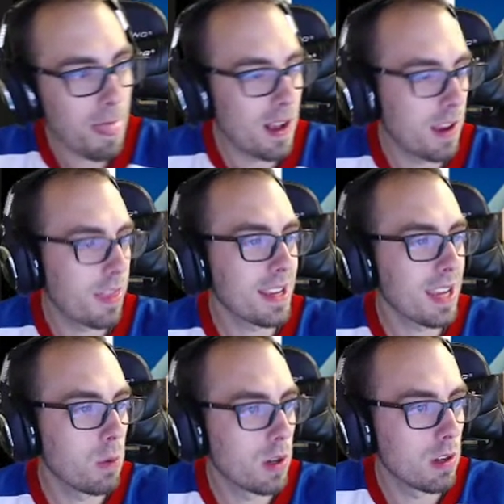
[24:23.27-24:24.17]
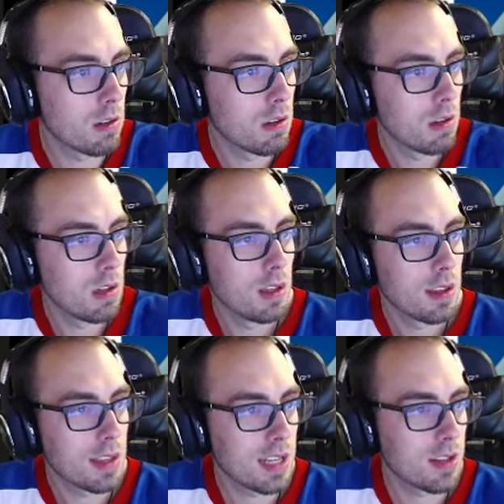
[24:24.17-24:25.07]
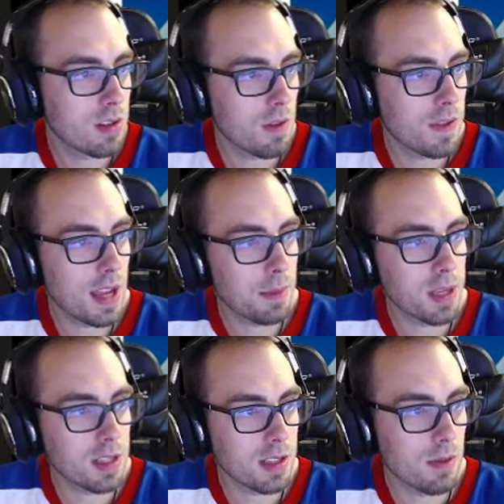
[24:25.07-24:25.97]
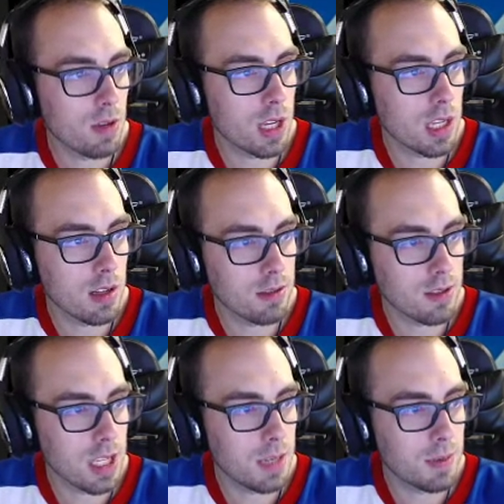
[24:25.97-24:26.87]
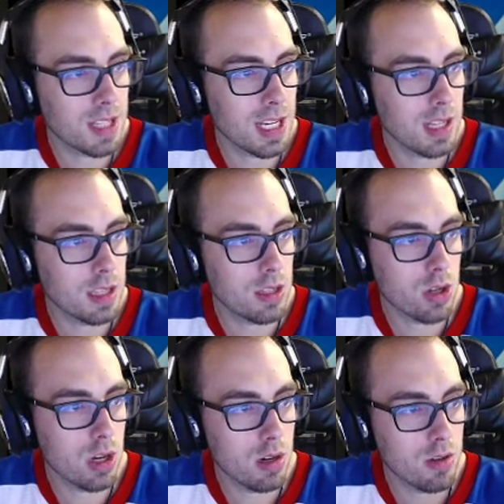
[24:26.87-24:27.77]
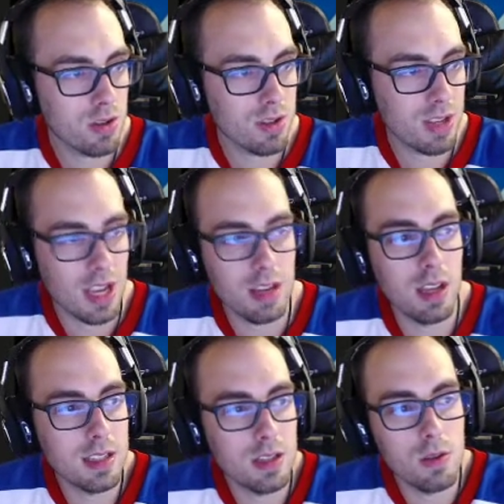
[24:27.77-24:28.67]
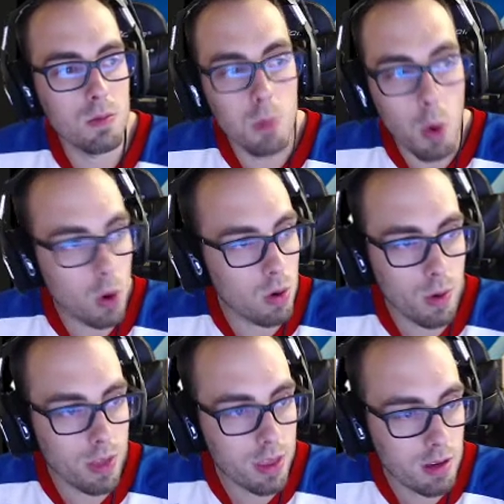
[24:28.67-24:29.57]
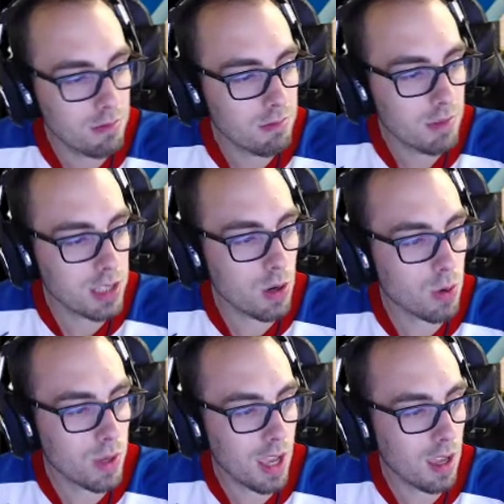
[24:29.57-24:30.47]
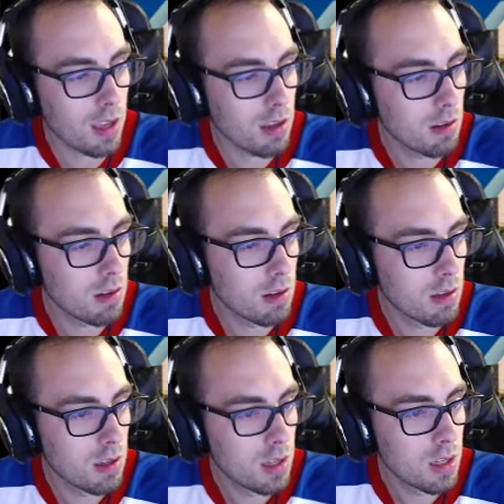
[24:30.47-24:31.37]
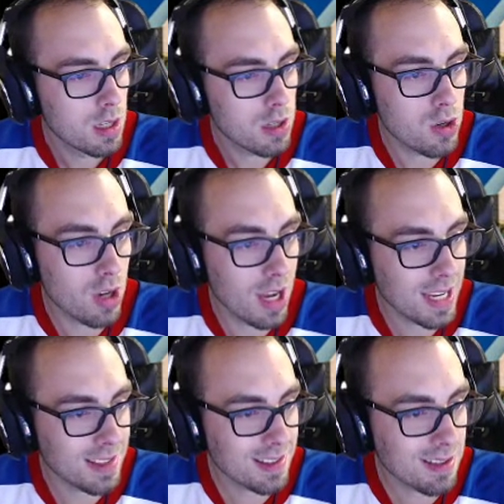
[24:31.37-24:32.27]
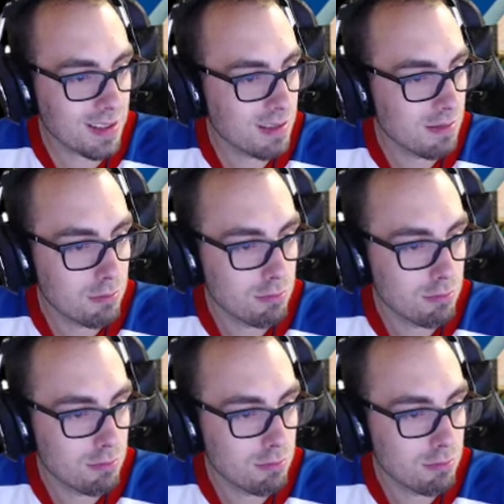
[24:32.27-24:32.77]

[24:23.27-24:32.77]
And I think I will. They deserve that because they have a great color scheme. It's kind of like the Chargers. Like, I'd like to do more with it. It's okay. Giants?